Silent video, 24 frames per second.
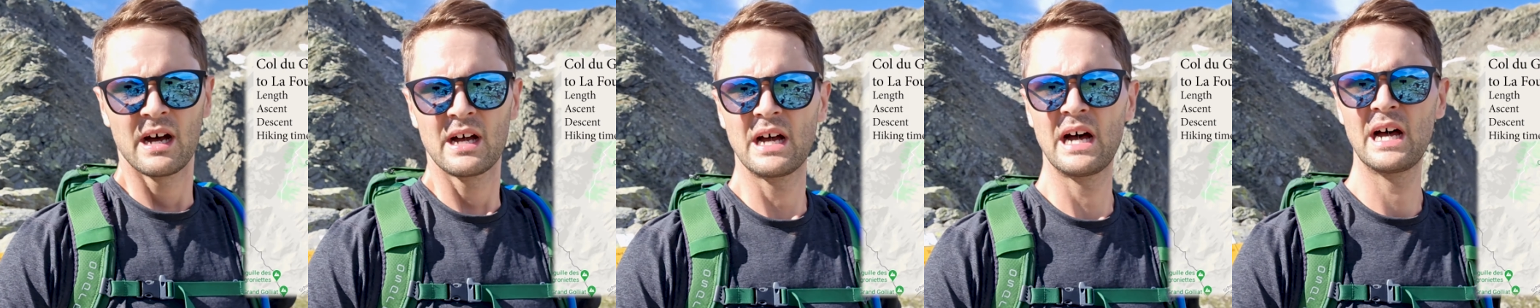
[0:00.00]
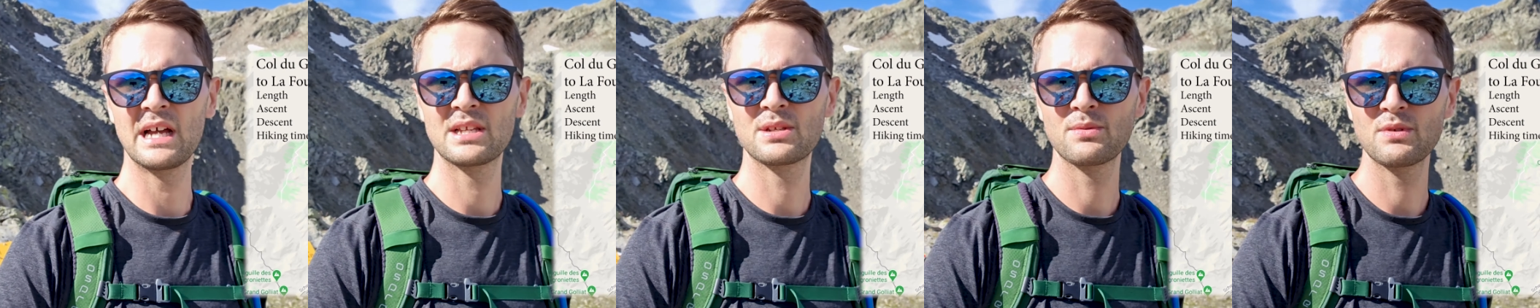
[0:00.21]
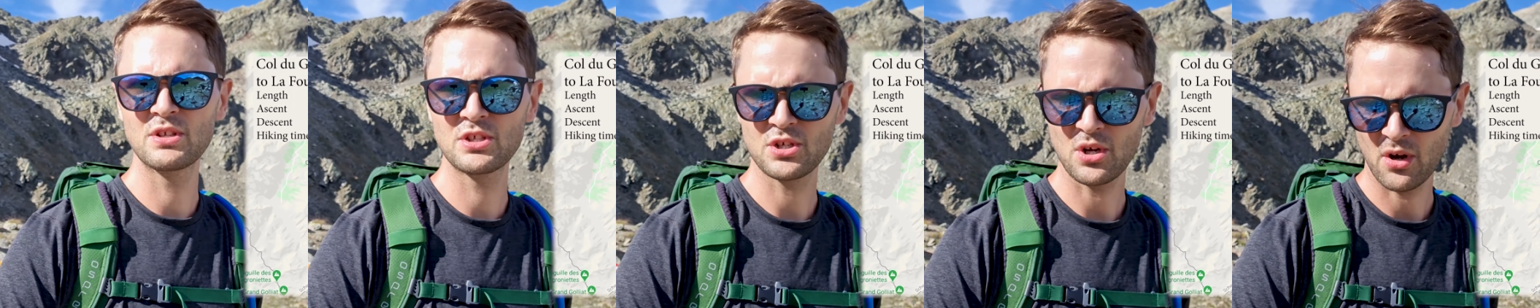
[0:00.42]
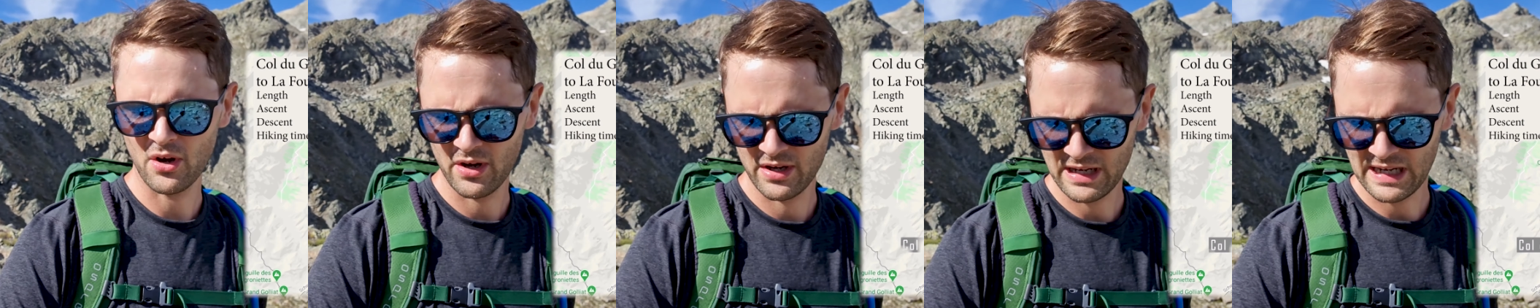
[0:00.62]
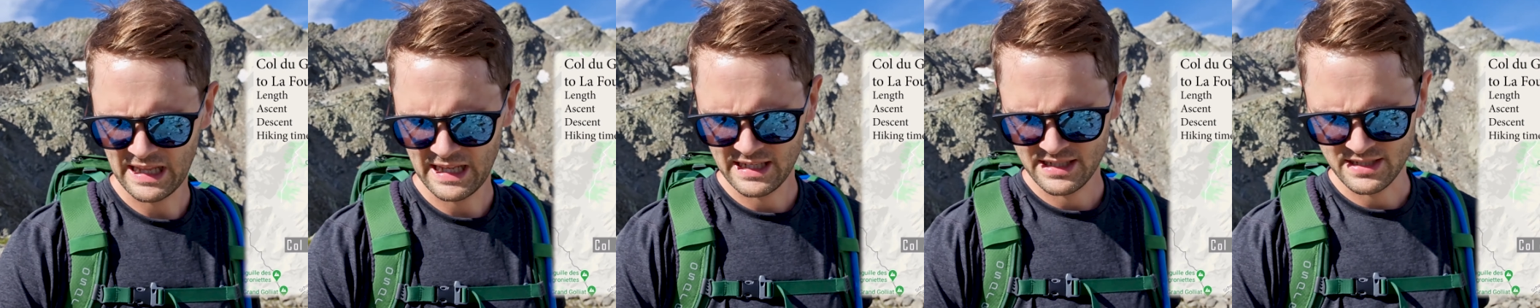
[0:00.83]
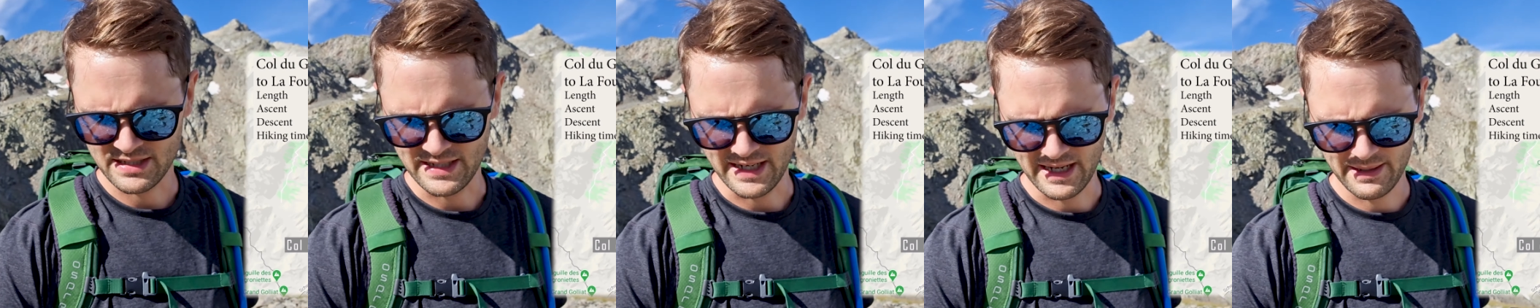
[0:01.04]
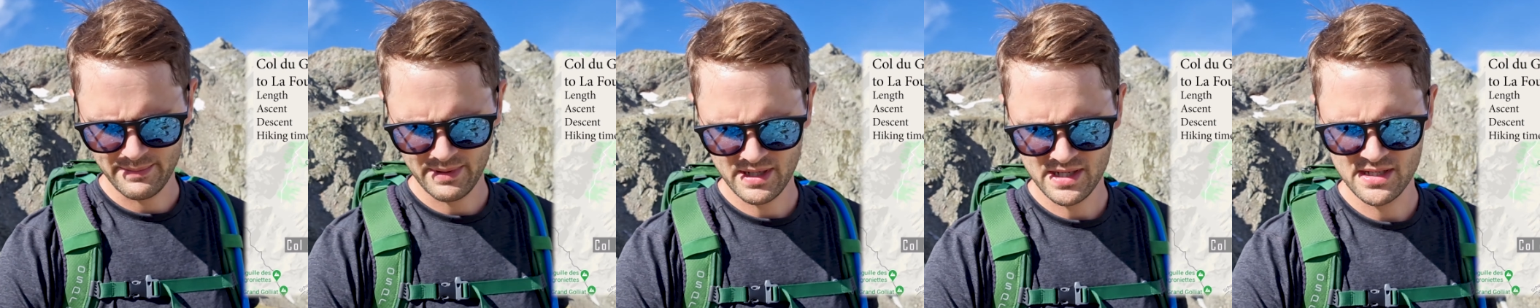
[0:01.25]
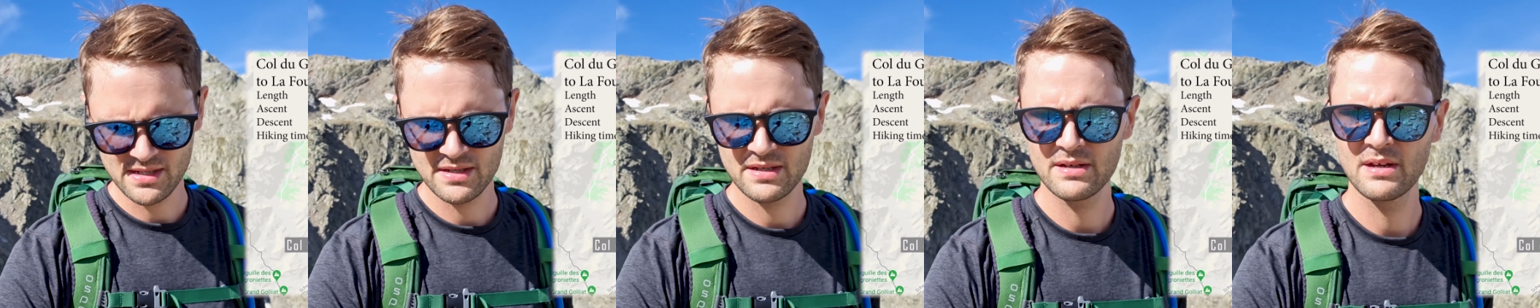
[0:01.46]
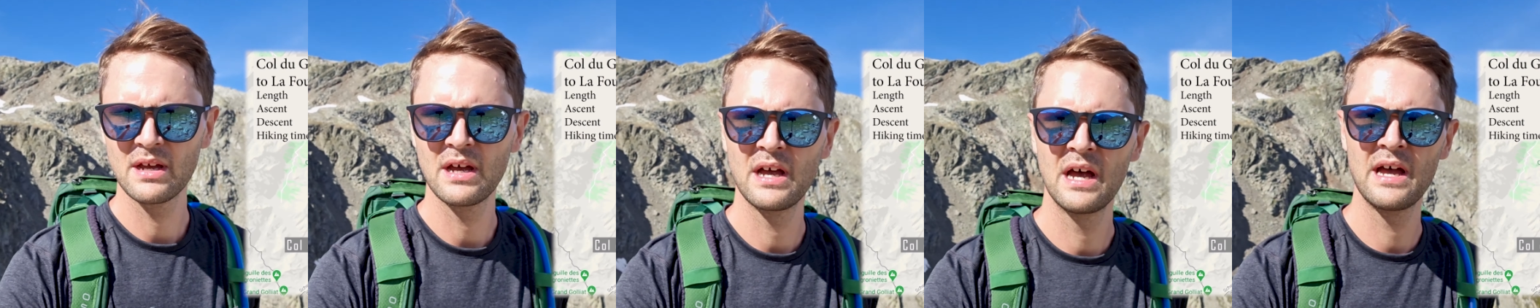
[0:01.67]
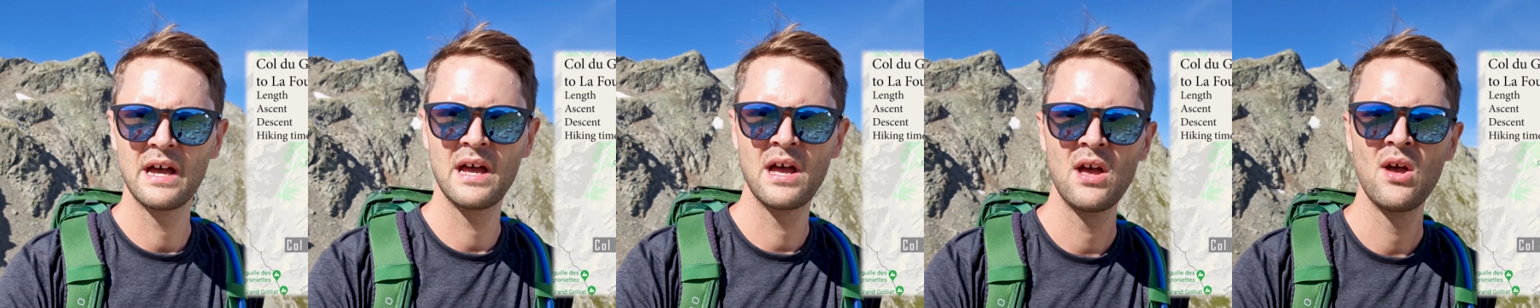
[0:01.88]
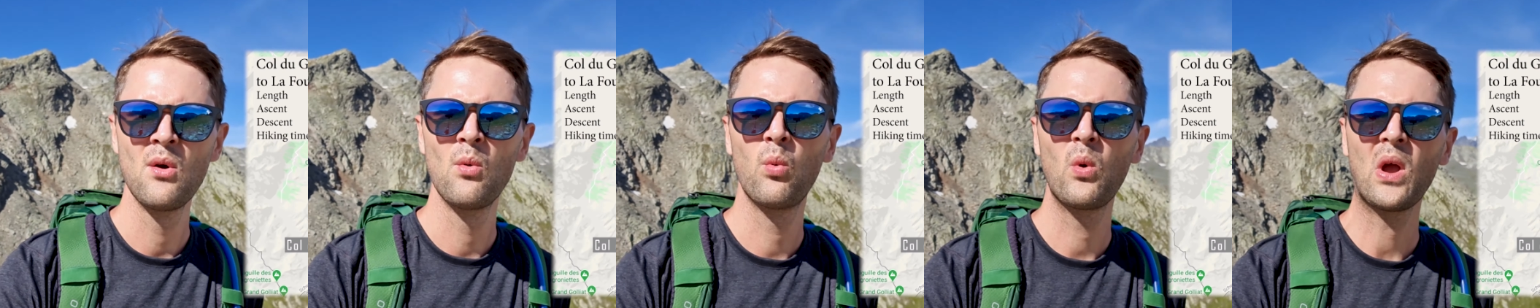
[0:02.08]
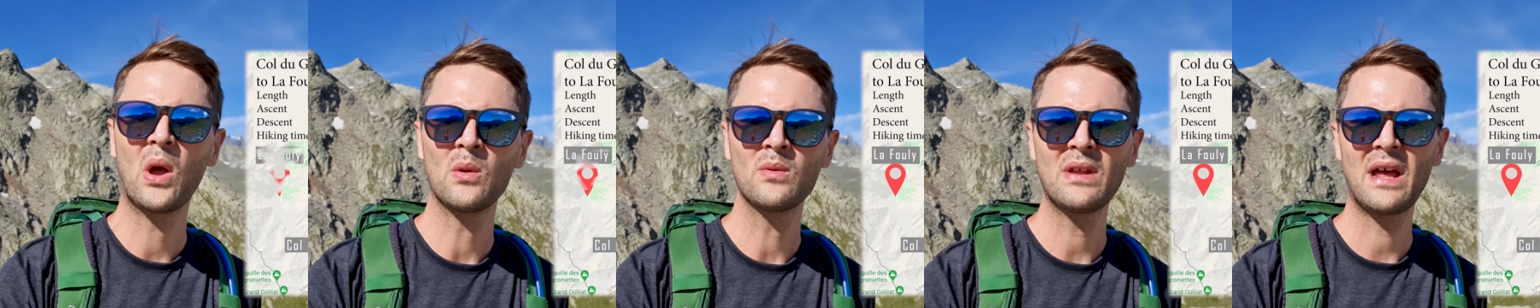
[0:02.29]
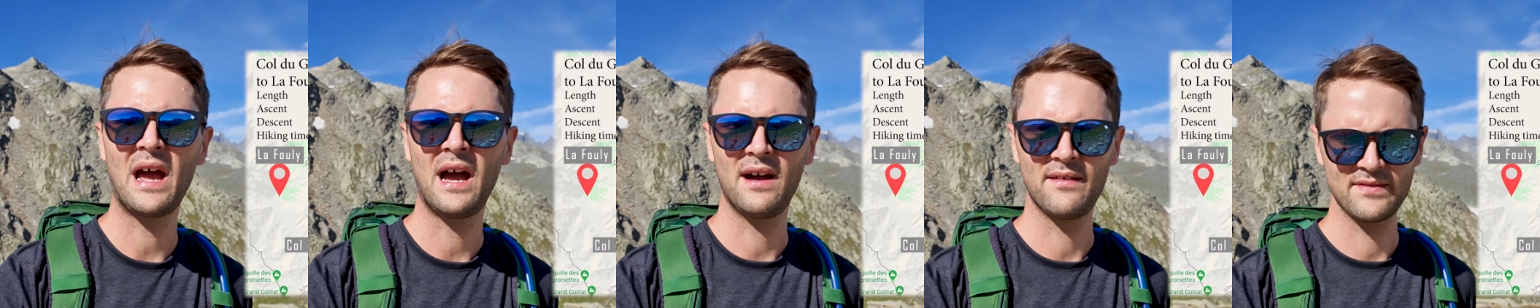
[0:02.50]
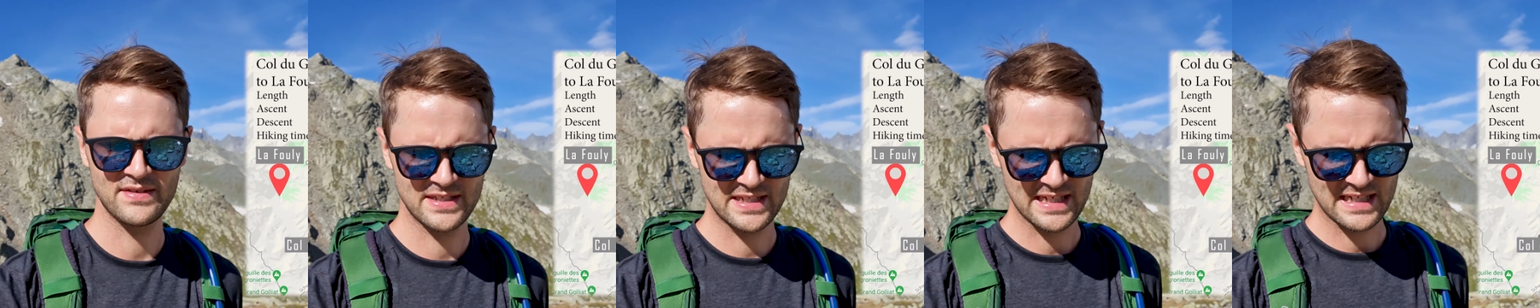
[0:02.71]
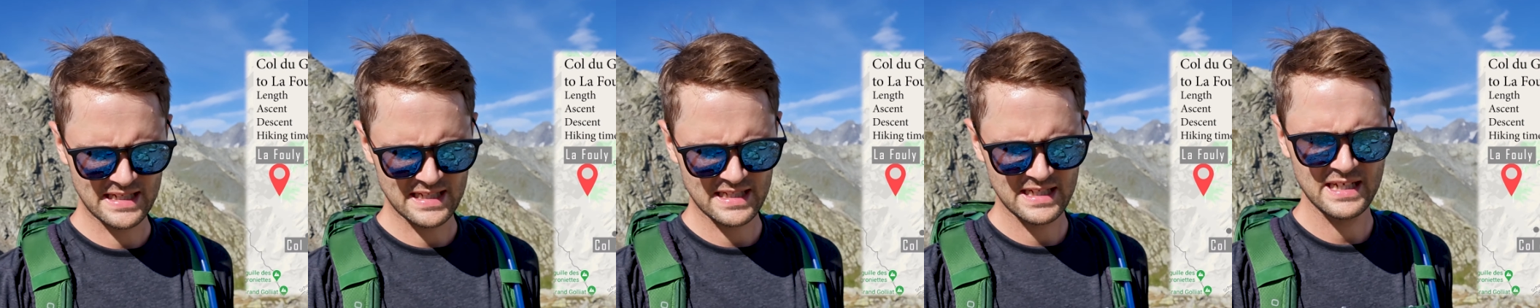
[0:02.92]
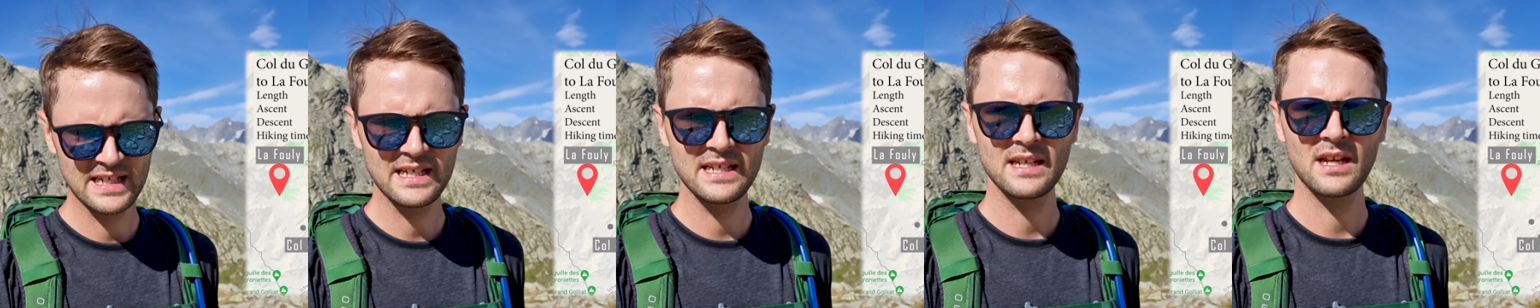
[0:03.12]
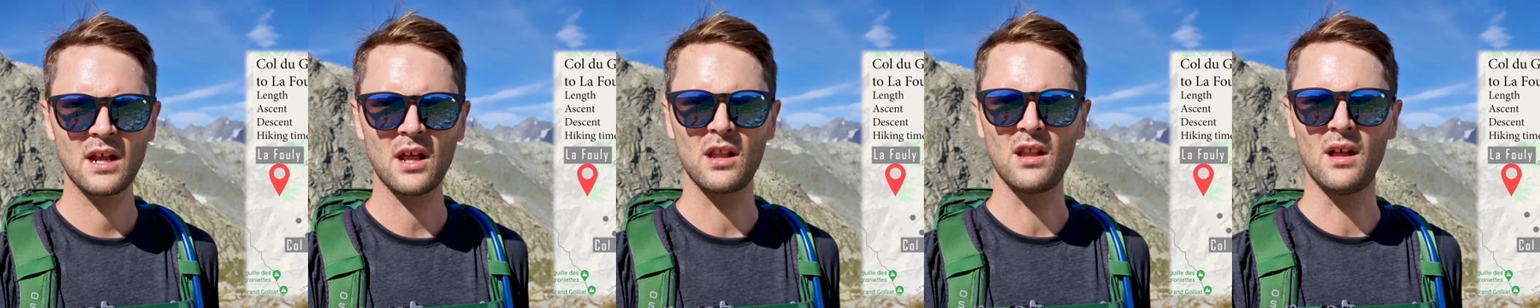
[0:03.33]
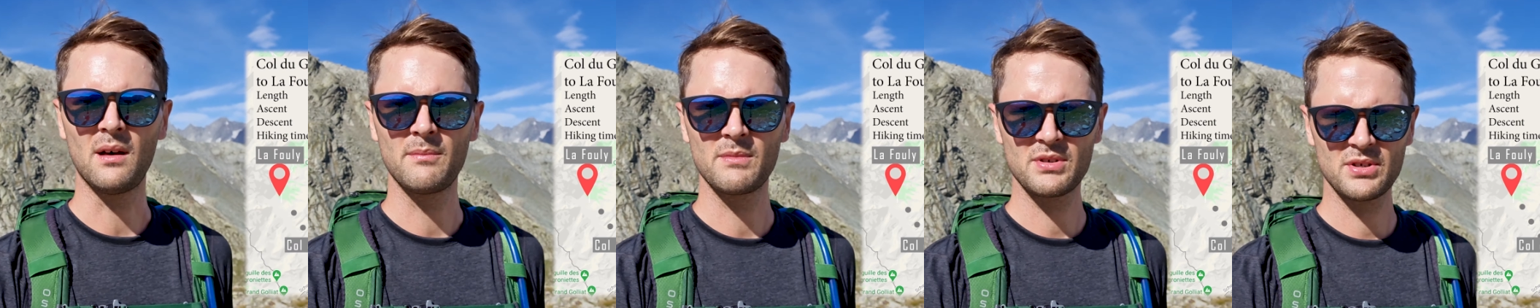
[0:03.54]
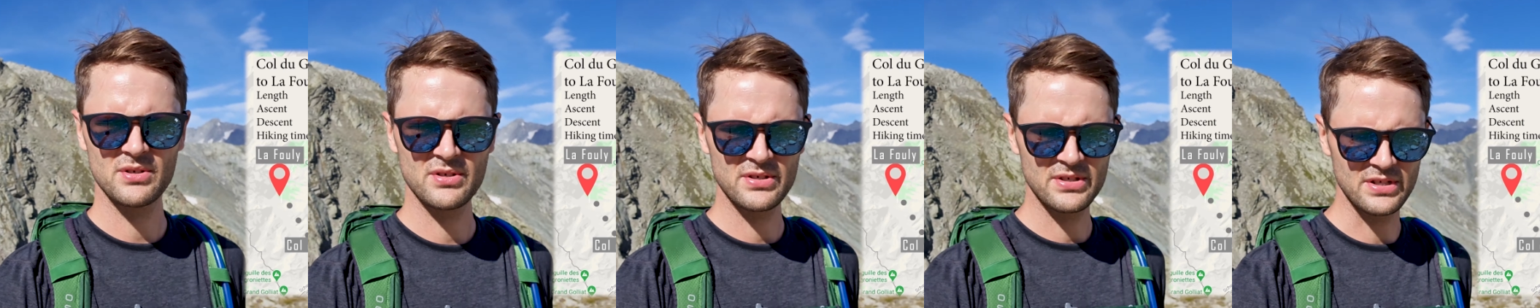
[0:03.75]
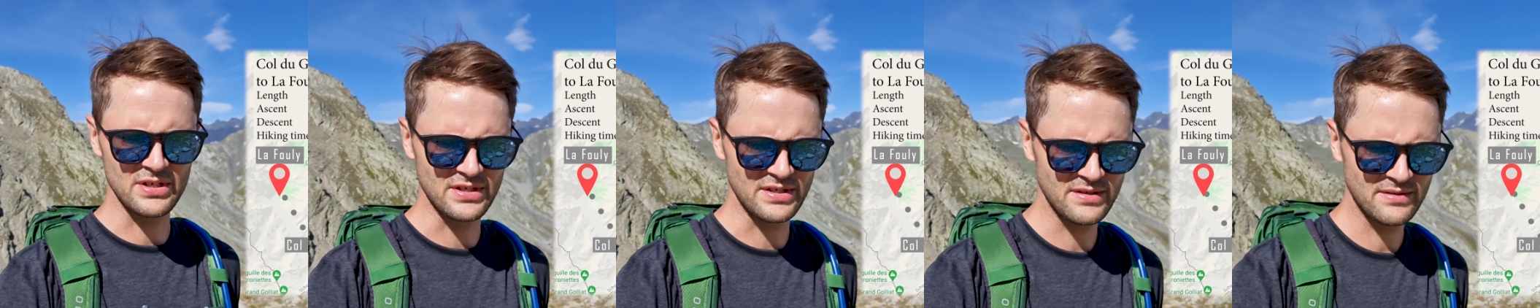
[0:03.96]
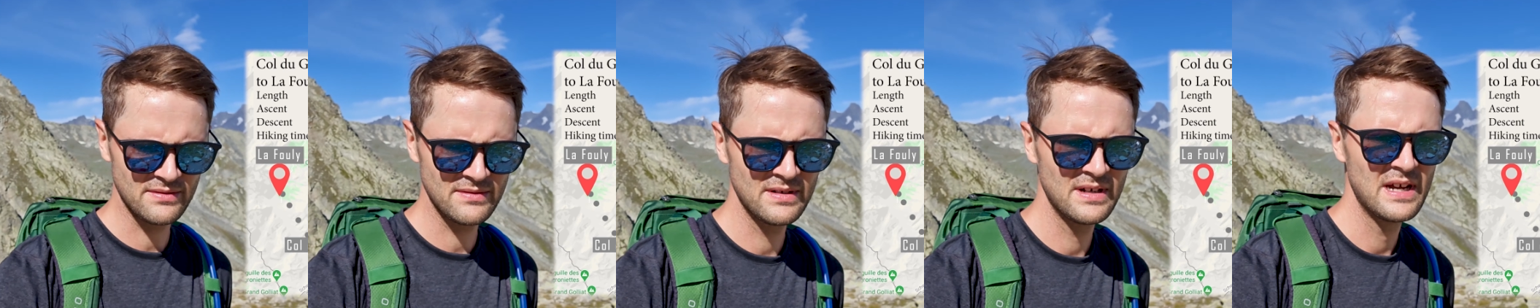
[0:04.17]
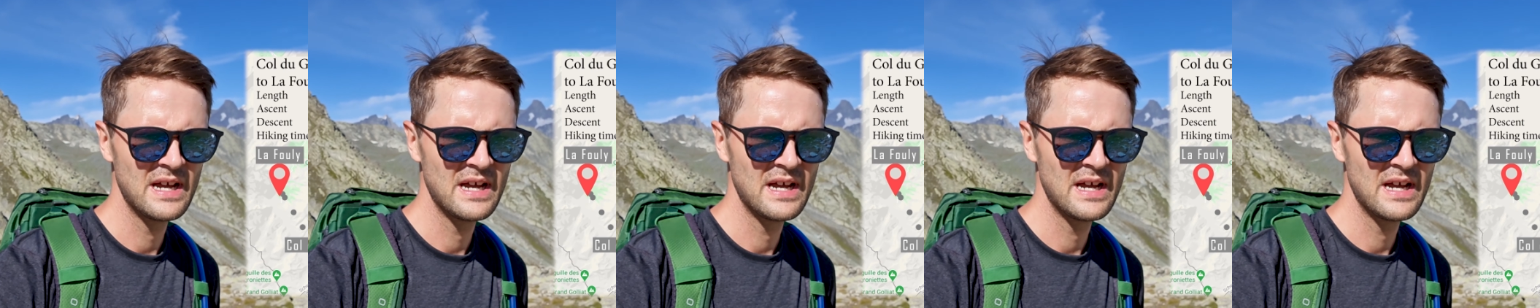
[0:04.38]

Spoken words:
So we started late today because we only have 16 kilometers to do.